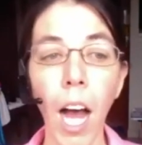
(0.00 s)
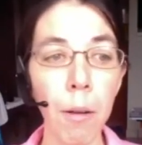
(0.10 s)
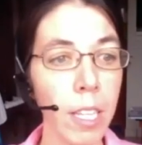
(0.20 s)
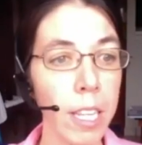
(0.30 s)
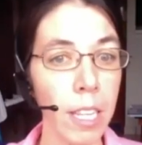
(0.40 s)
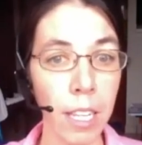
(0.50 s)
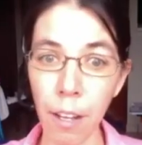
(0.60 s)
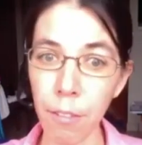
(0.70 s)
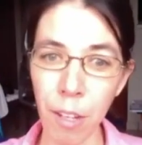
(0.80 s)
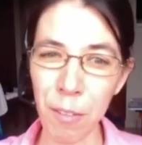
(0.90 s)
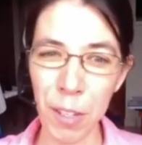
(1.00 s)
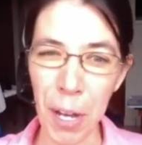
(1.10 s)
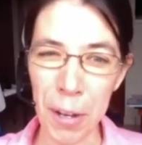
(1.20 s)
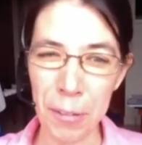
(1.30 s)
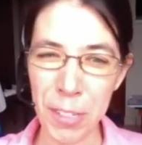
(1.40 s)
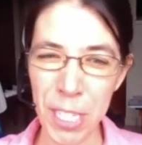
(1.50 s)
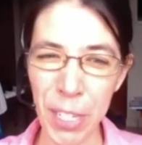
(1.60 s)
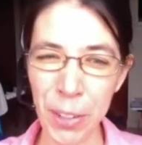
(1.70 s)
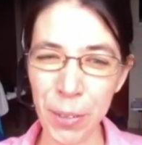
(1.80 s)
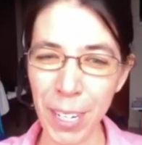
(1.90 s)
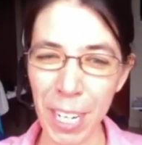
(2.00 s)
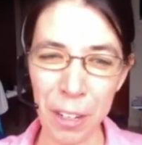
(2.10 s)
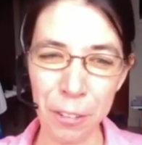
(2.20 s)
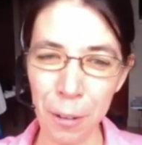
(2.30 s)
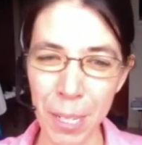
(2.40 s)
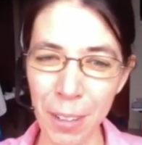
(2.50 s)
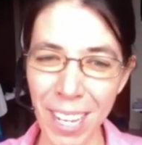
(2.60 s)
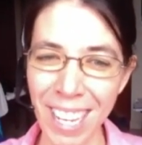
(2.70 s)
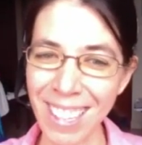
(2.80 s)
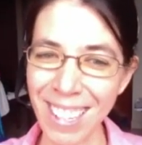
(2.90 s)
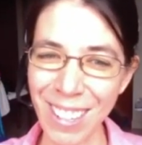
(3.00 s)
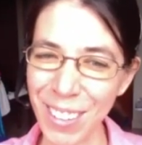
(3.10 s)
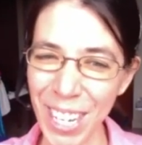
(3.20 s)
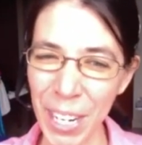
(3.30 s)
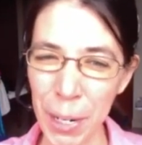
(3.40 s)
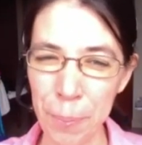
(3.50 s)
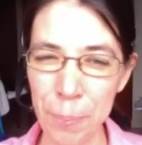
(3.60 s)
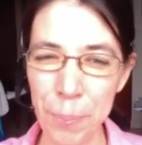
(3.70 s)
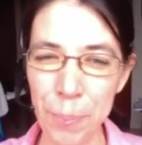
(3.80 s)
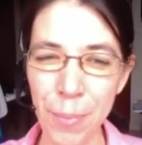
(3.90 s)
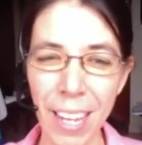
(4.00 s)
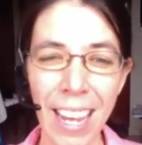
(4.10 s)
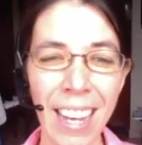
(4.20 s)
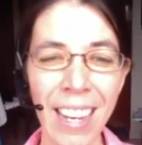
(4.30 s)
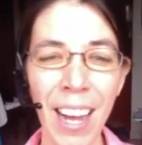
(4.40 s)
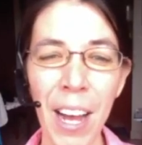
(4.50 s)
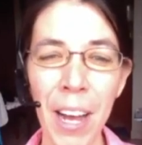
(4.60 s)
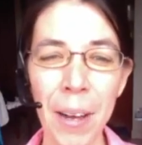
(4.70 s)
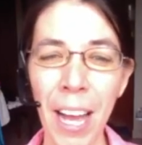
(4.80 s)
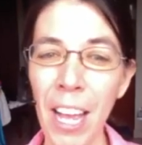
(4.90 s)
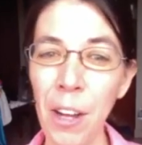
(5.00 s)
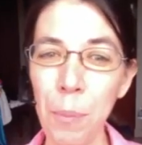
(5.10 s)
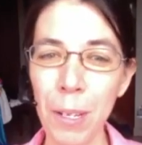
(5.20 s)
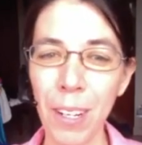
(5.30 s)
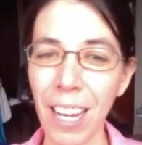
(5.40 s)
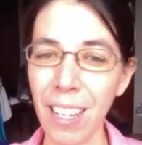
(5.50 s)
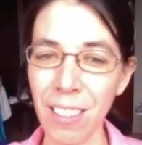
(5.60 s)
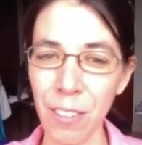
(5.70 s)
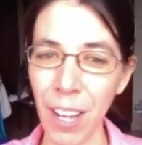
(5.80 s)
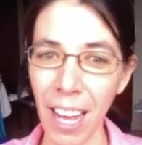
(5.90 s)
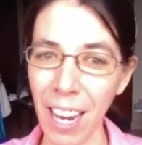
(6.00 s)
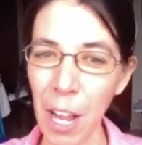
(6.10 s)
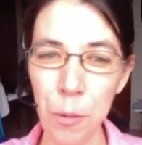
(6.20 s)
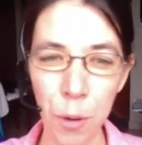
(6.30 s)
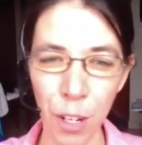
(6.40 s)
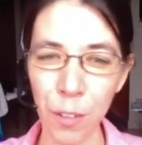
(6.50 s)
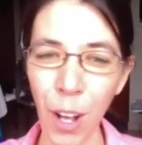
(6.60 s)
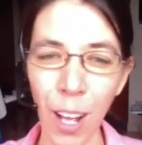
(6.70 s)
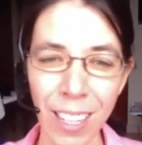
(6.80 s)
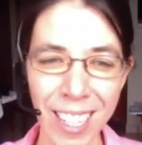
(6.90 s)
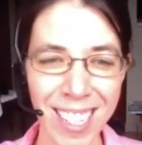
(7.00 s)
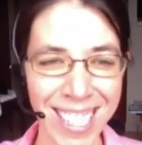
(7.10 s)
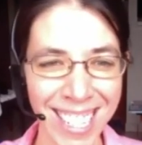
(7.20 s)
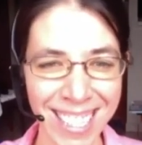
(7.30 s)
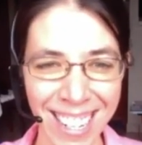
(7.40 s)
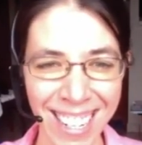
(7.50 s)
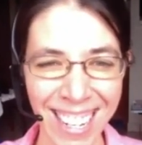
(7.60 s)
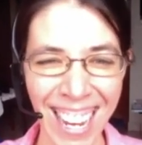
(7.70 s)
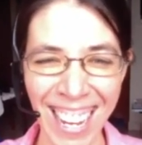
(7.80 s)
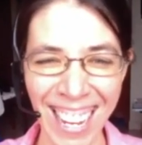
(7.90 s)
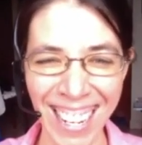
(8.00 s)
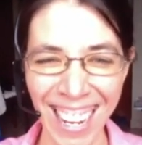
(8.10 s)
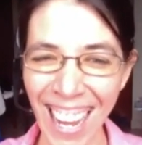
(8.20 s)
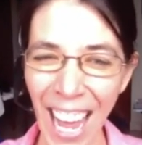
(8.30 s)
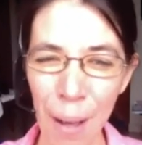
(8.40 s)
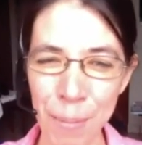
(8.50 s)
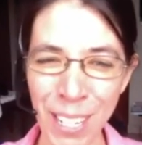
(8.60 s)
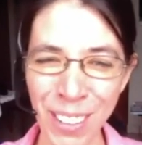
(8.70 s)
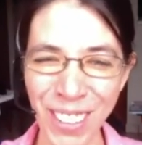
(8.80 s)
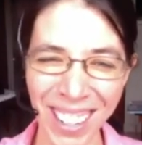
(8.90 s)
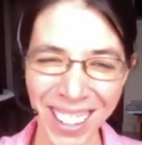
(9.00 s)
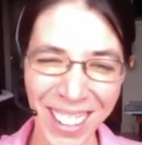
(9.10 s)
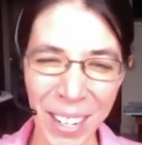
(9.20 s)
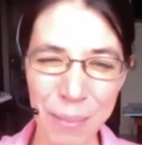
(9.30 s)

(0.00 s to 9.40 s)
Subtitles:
I would love to hear from you in the new year. And I hope you guys have had a wonderful holiday season and Happy New Year.